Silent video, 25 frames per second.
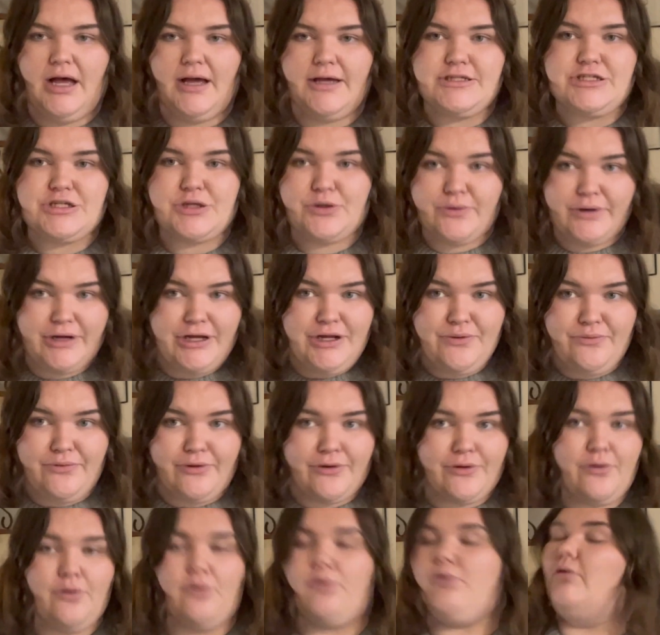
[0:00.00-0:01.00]
screen
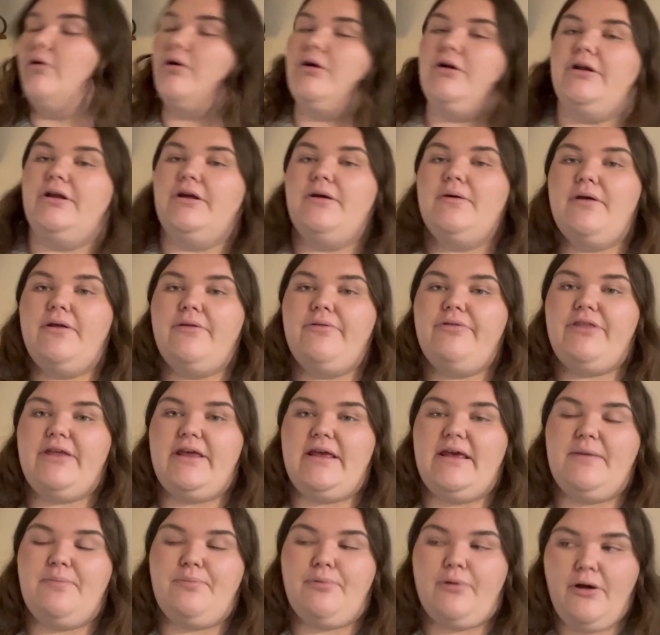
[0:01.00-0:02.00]
record
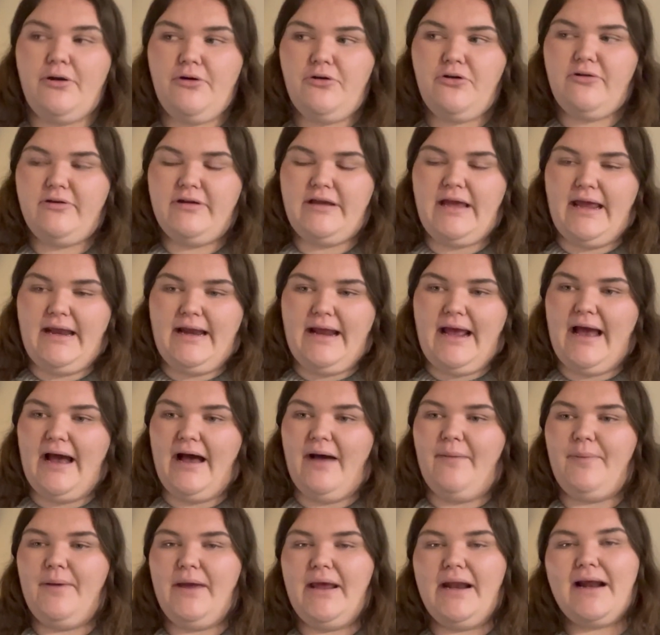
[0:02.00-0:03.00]
the Procreate
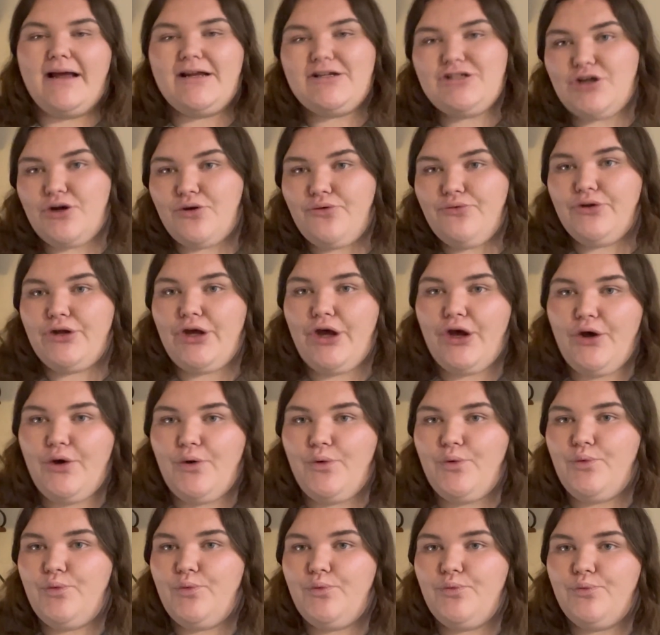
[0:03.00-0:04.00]
app. And I don't
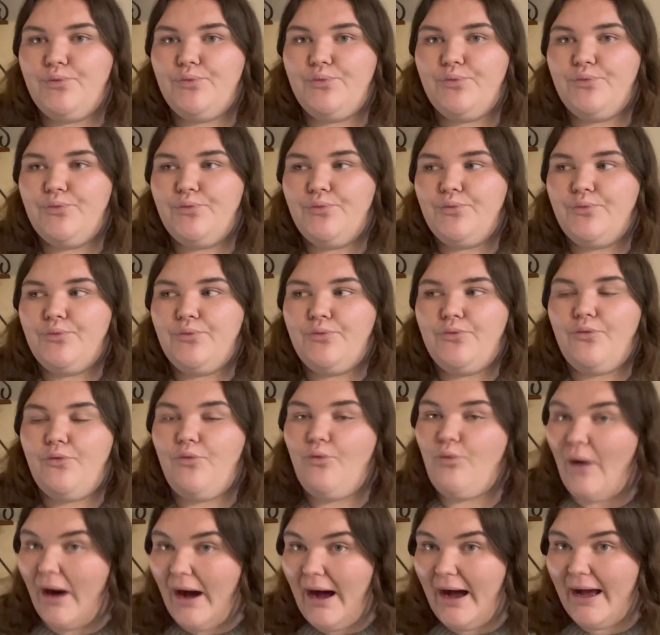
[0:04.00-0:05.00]
know
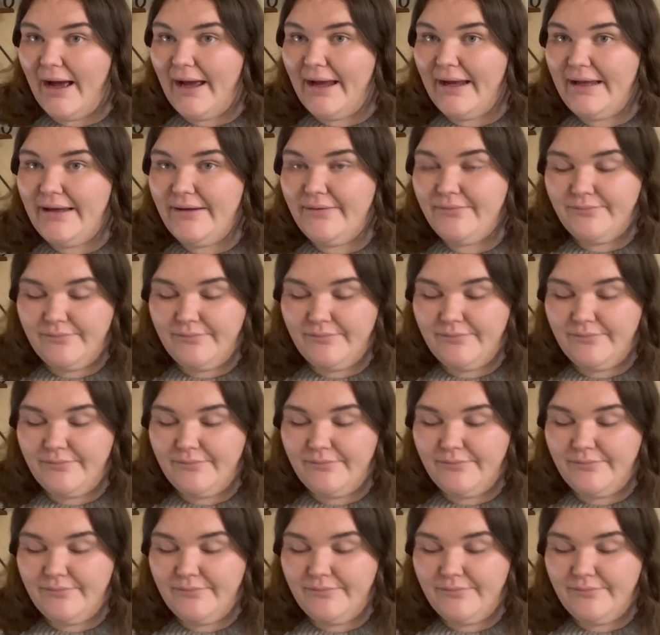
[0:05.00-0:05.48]
why,